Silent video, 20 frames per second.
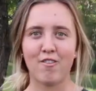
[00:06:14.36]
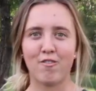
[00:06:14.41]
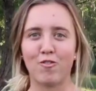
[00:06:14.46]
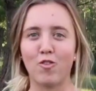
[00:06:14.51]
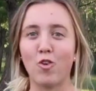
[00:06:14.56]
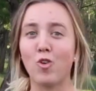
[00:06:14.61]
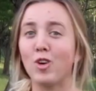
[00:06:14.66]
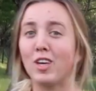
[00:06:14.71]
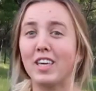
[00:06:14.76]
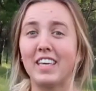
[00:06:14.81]

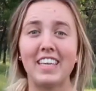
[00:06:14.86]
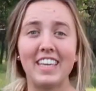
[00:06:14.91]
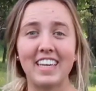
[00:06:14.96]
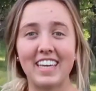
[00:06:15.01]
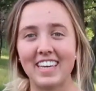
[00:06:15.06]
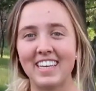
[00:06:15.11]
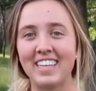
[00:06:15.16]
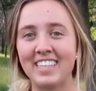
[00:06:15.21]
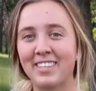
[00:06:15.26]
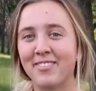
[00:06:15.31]
For
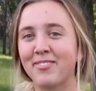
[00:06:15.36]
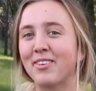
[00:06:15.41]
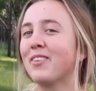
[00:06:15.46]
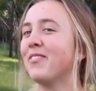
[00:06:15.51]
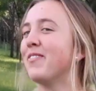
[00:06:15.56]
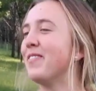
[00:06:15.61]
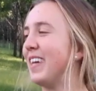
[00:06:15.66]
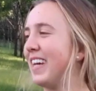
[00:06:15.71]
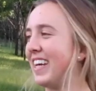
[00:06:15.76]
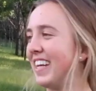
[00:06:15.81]
years
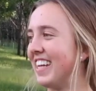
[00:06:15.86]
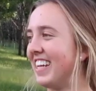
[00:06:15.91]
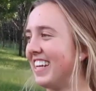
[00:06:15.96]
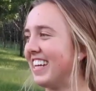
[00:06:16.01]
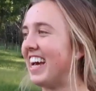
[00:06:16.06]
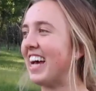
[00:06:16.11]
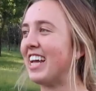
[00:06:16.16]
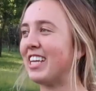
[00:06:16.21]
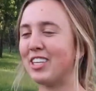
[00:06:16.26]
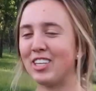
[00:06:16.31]
we've needed
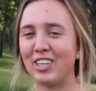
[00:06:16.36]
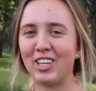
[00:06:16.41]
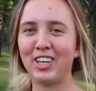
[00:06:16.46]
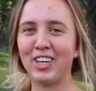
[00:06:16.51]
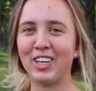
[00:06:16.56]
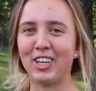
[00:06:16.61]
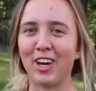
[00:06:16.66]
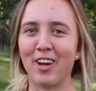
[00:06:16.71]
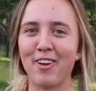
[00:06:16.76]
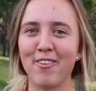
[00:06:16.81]
a new
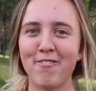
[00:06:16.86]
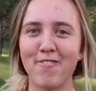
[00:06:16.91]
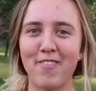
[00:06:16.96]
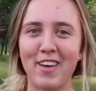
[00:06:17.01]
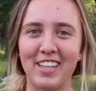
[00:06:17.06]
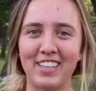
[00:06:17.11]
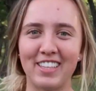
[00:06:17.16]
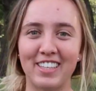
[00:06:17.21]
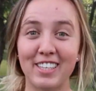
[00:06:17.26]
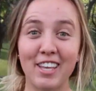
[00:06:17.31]
goat
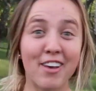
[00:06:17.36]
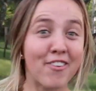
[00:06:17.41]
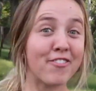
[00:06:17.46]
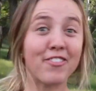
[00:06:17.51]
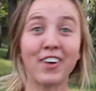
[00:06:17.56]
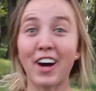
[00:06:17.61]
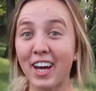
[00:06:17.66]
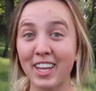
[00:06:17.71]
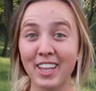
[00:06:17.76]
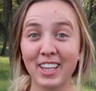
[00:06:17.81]
fence.
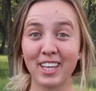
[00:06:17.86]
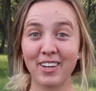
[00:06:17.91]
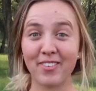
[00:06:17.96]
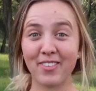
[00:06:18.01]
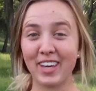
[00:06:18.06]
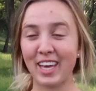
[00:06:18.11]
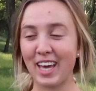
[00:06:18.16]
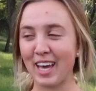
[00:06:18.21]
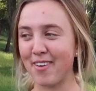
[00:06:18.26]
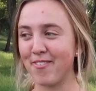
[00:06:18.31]
Finally
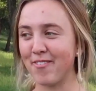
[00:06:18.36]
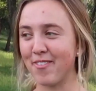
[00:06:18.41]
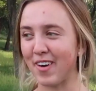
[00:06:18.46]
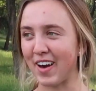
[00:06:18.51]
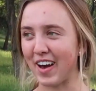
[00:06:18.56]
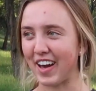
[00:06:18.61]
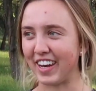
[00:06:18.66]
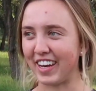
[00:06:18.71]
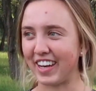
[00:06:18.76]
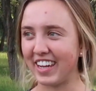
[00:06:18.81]
we have
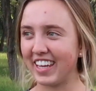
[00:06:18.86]
one.